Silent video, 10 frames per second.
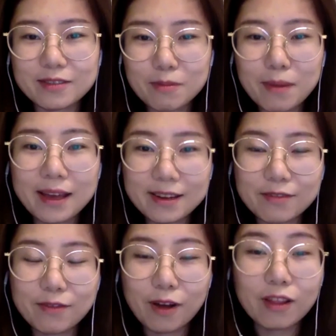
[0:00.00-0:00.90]
reminder
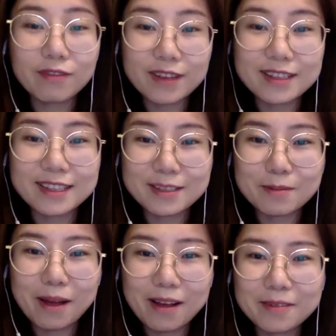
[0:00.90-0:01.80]
for all of us as
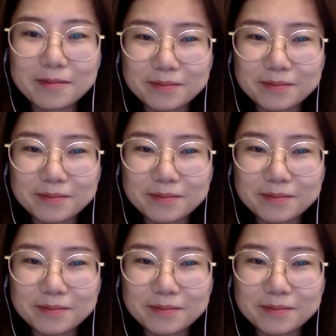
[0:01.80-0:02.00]
well.